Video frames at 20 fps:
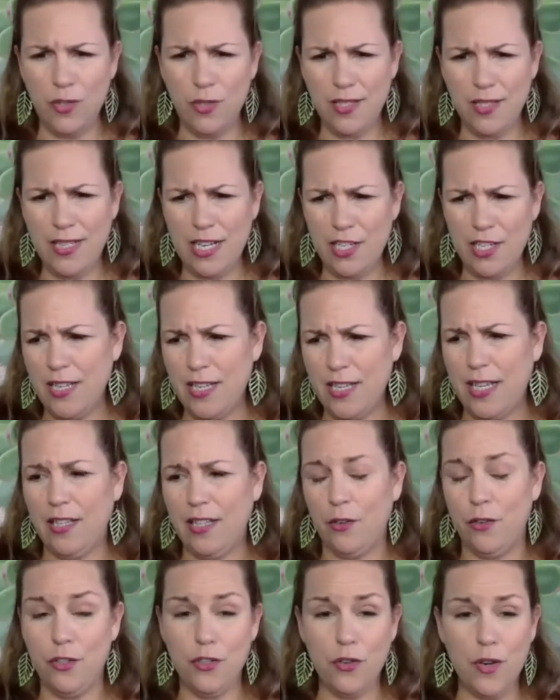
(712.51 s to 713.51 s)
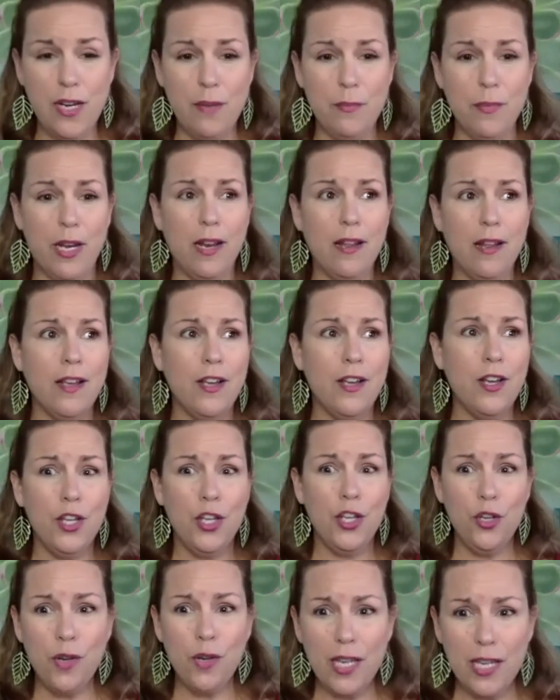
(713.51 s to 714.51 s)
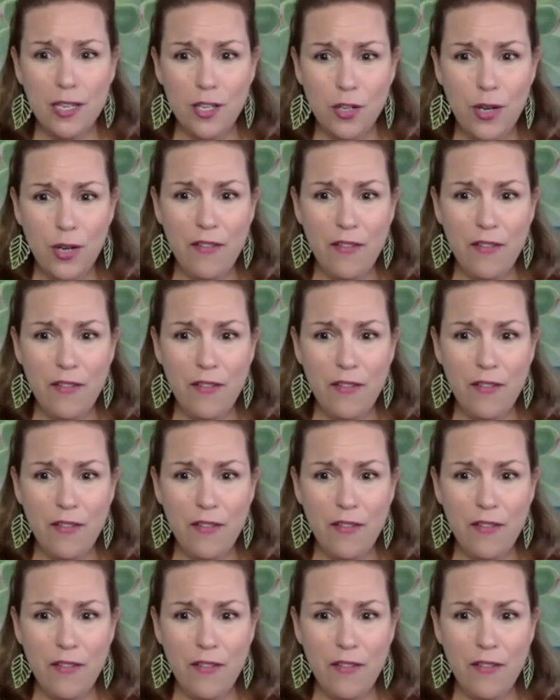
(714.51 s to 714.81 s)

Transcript: It's not just online training, but you